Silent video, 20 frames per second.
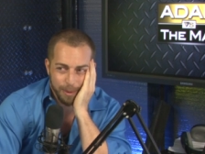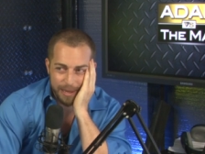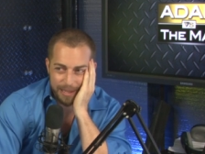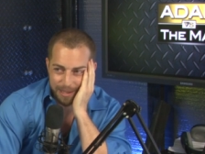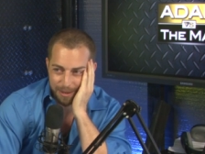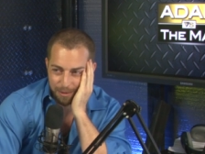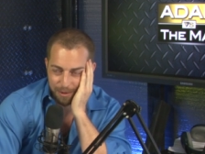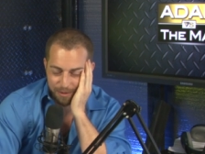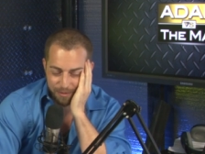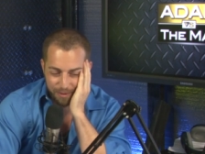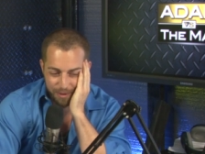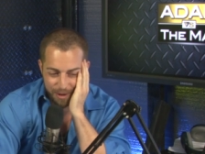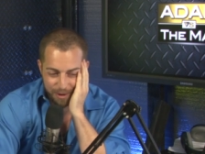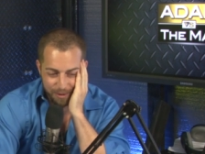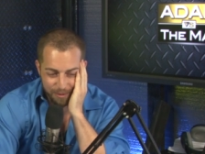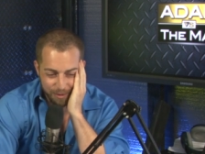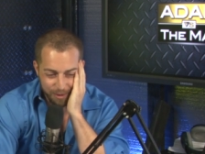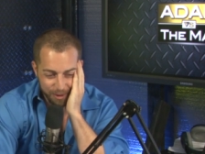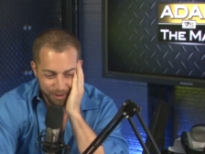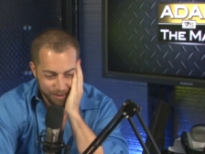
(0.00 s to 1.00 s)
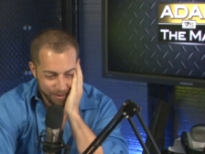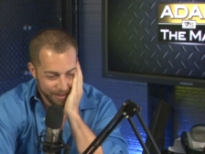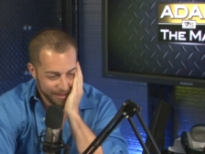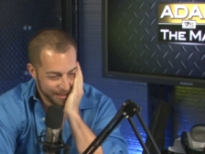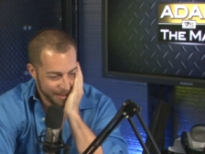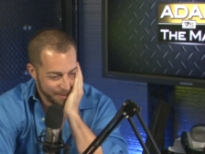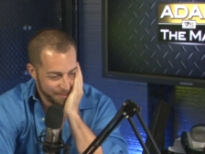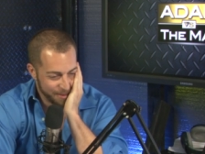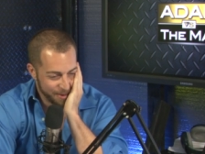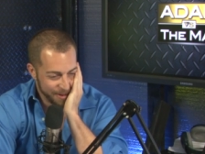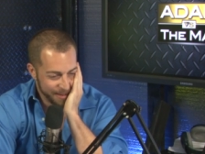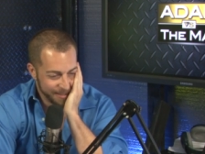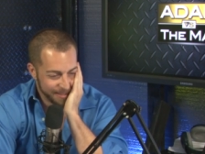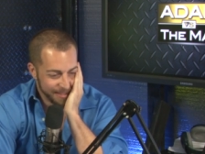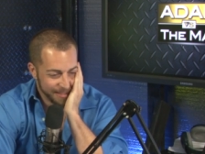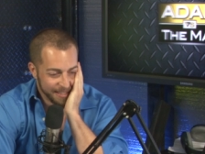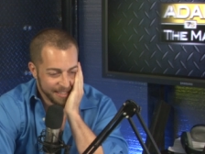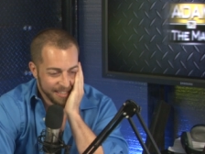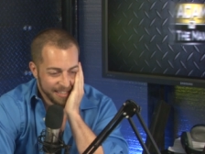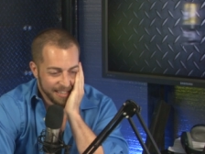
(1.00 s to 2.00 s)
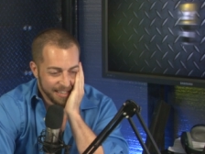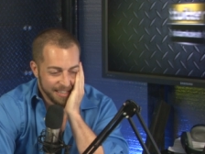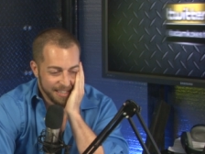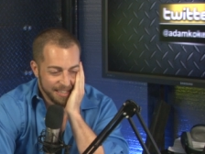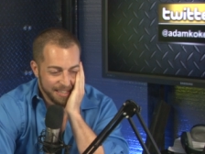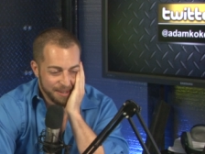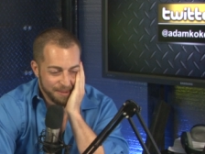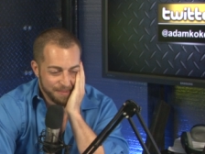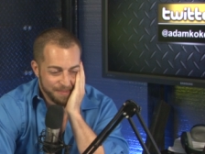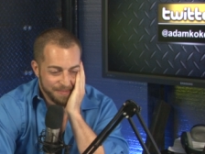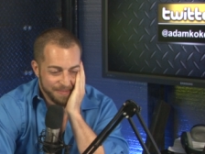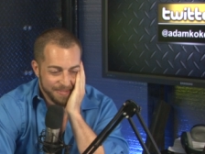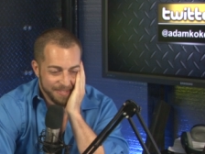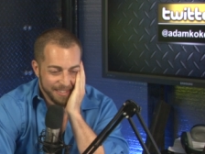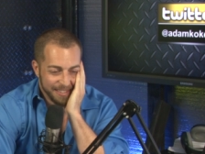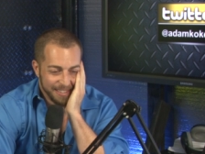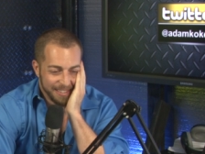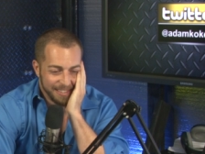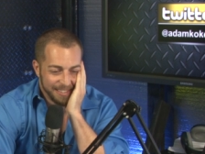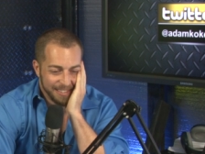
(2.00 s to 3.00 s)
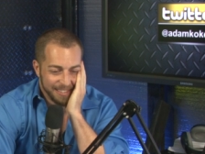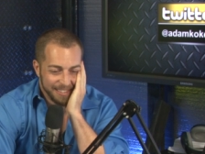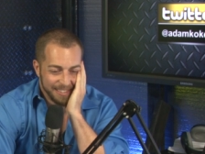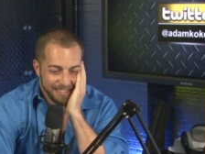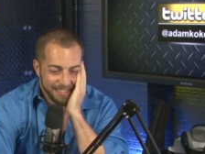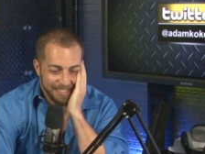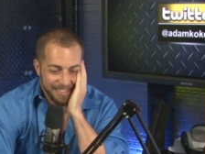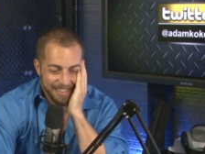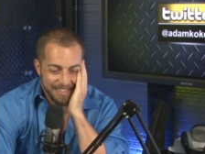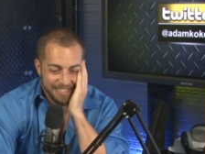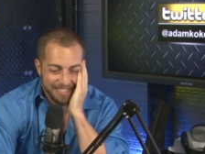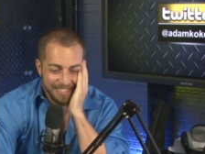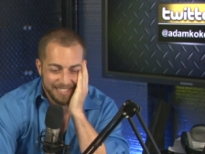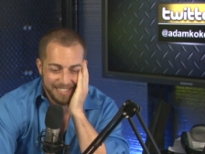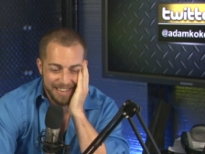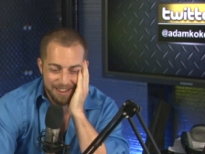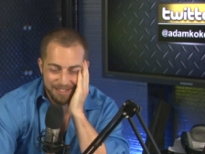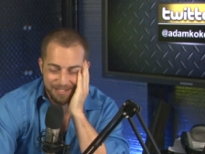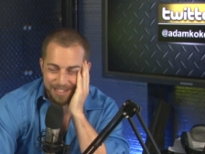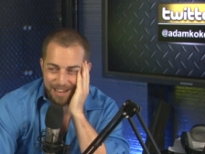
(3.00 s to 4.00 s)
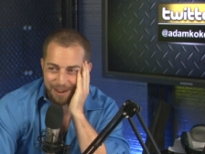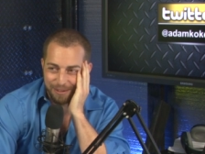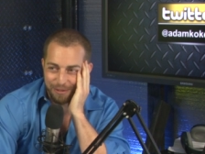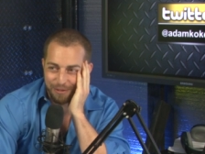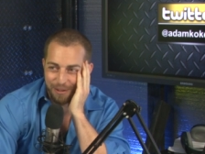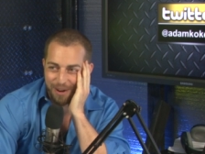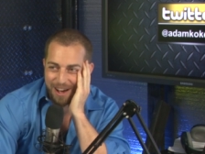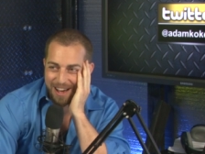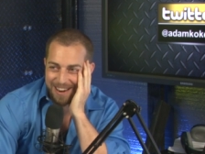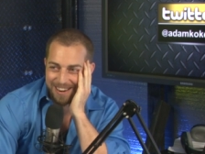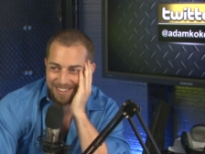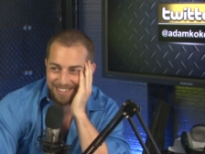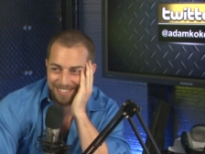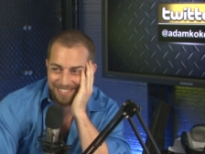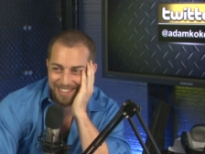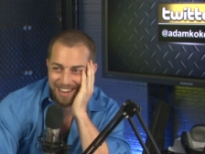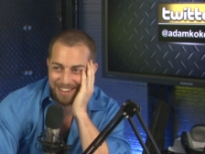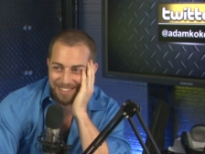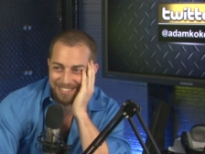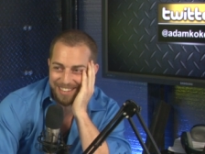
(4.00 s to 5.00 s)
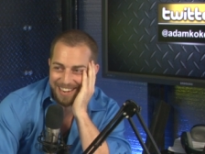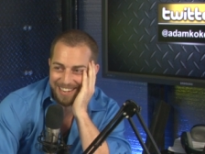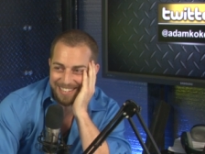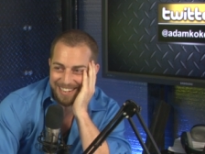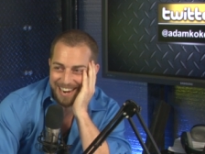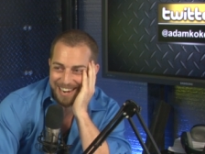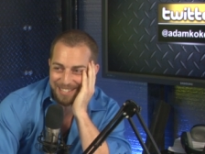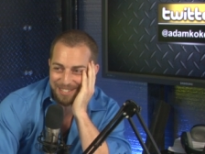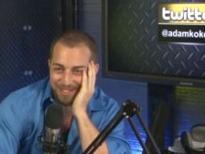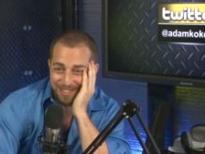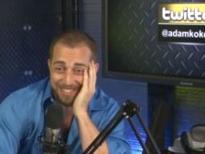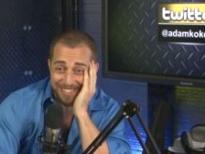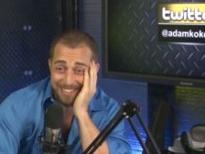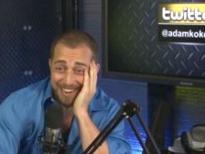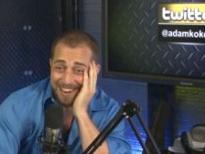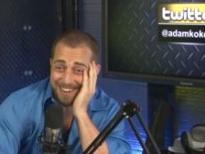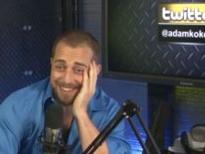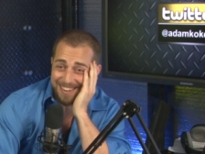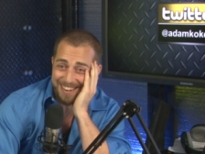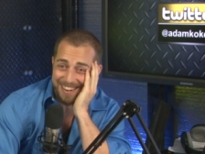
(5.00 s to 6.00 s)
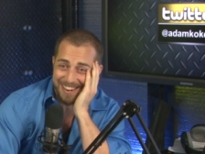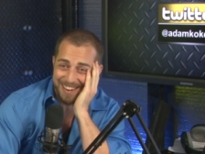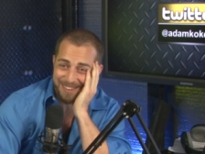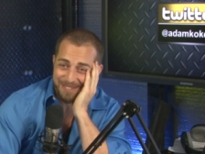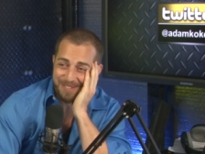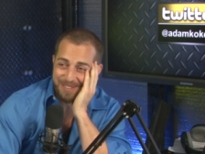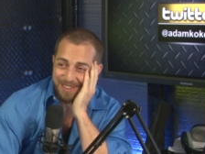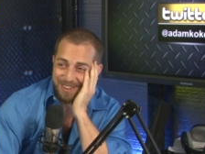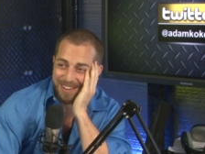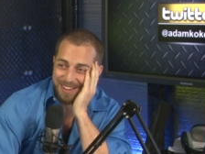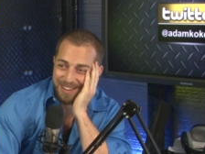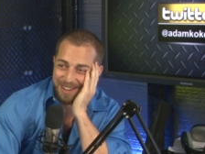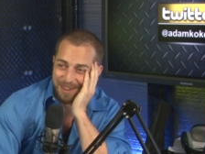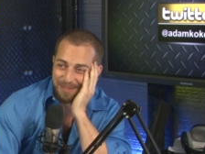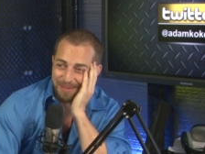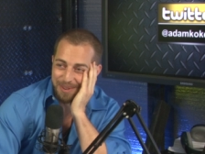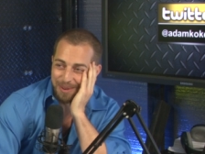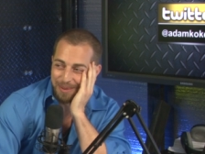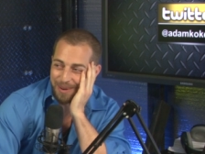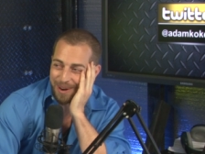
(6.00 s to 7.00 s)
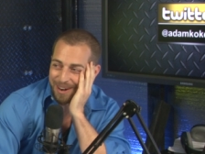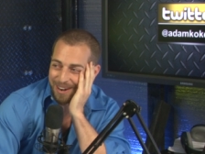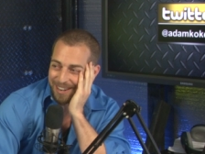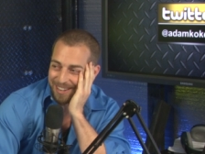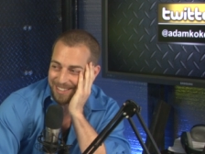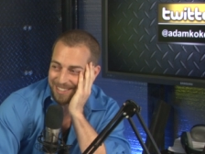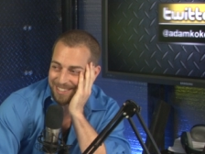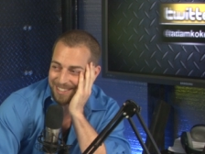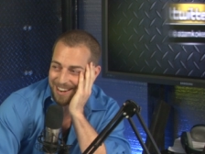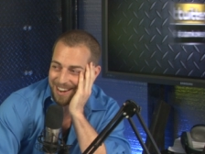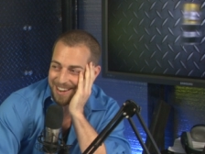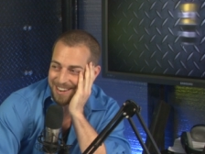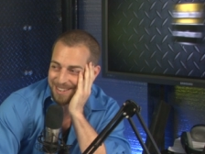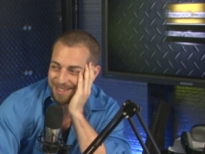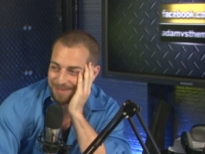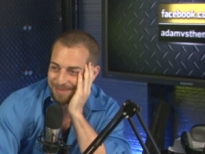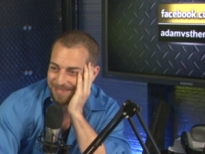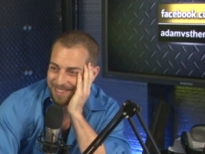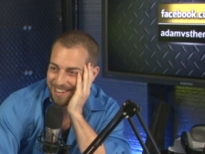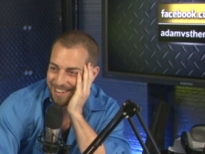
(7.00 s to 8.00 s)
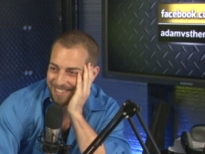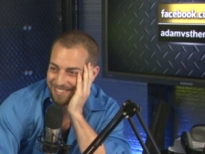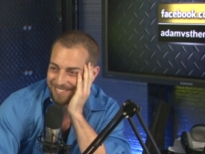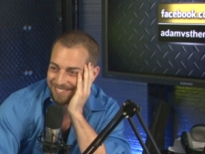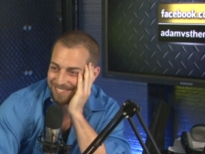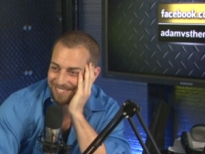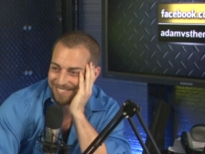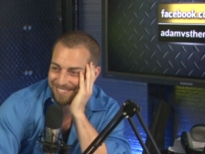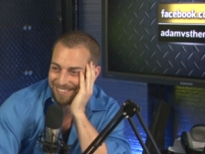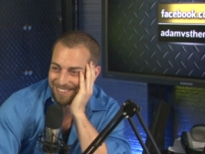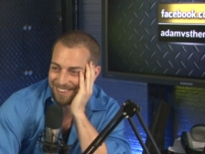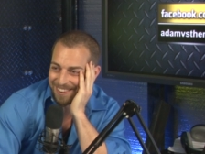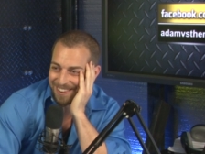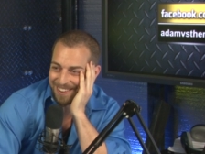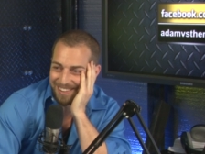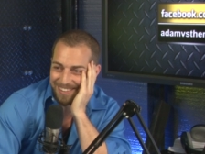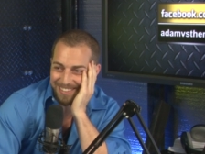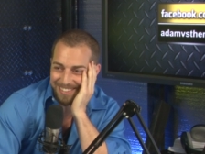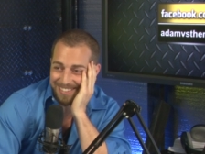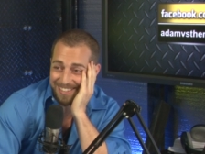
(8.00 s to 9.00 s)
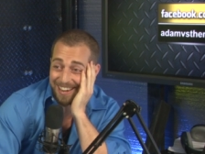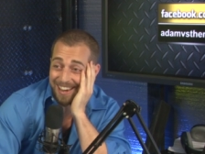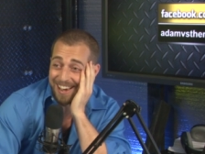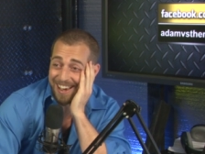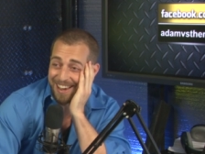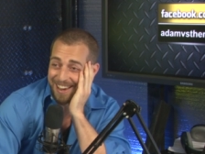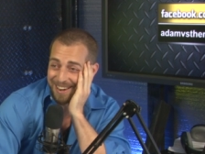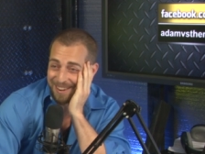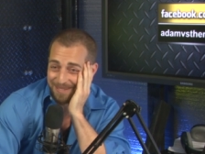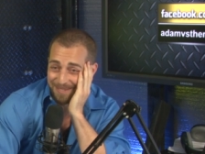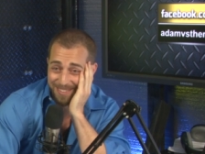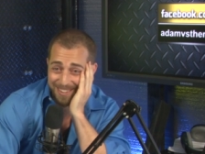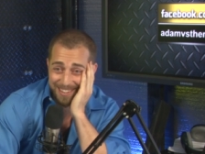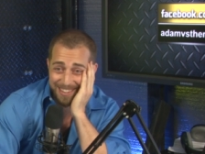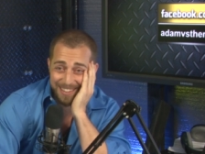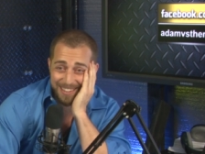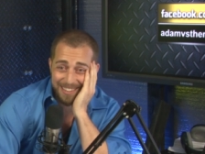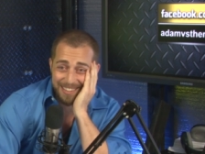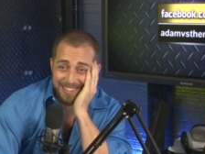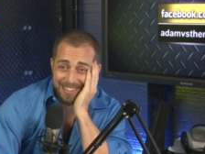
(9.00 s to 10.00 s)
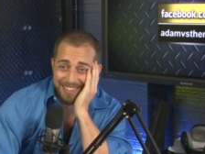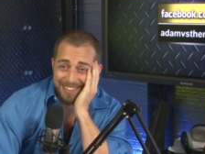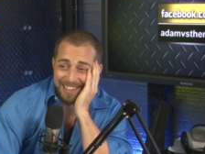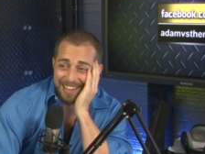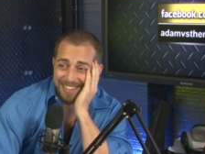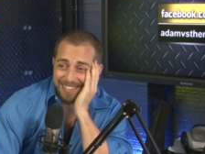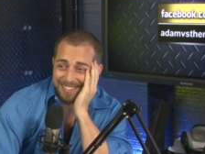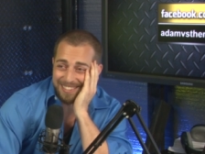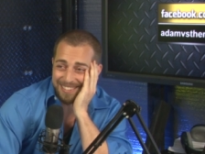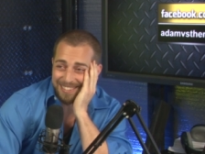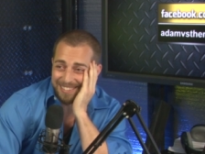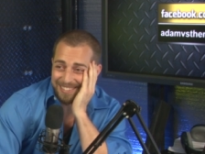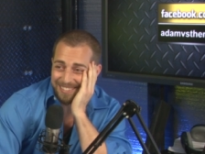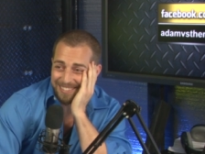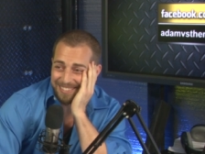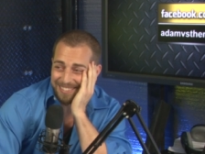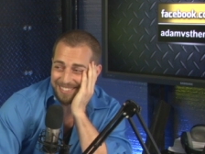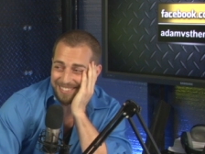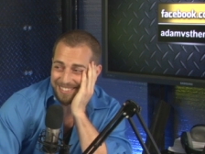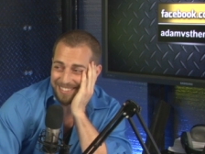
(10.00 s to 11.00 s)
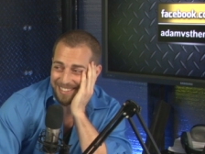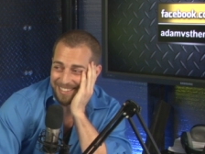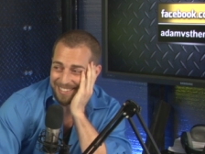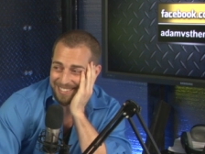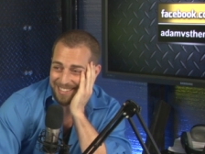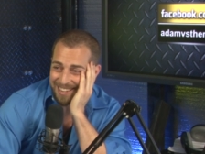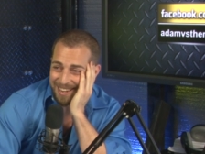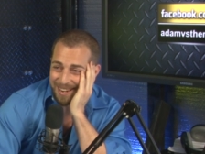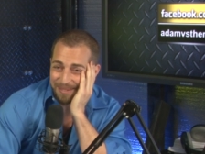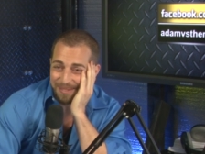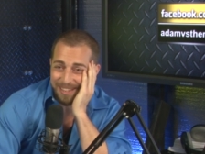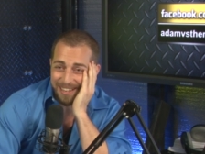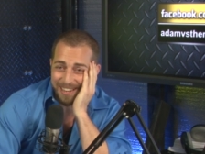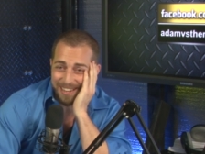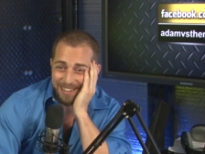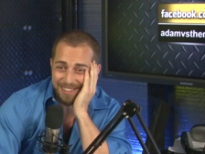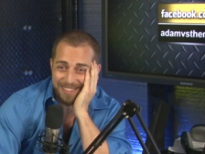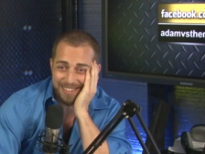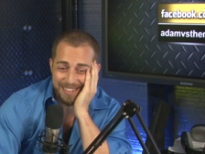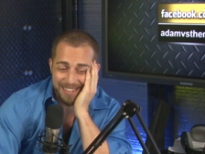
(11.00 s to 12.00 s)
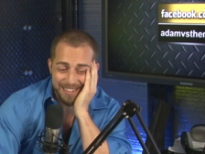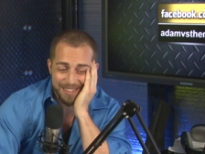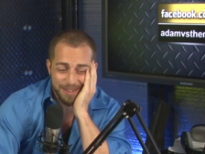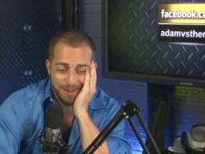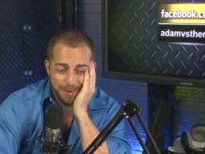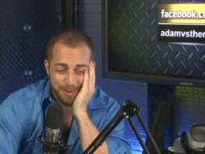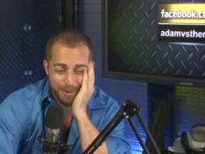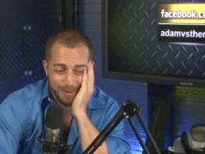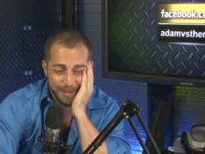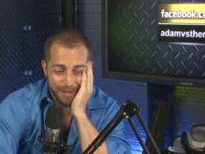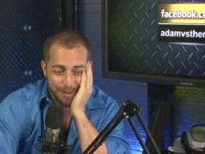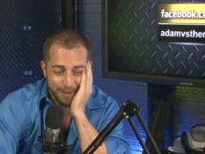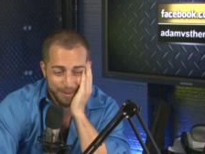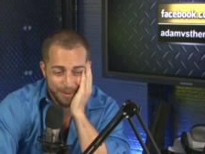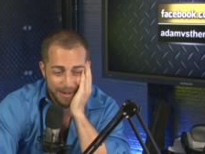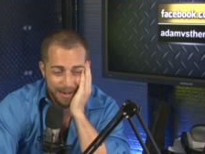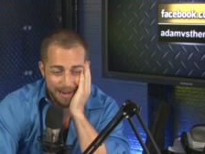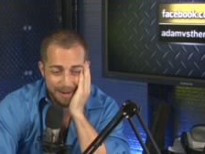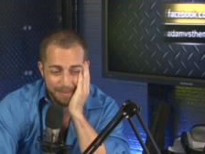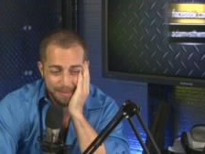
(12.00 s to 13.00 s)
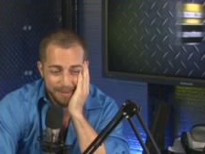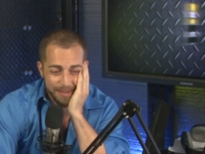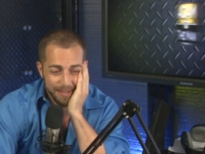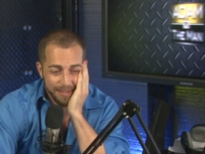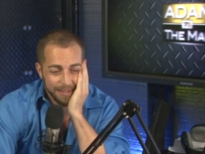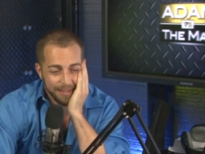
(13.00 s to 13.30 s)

Wait, they were they were fourth grade at that point. Um, geez, this sounds like fun. Sounds like nature intended. I'm gonna wear a condom like all the time. That's that's got to be healthy. Holy crap.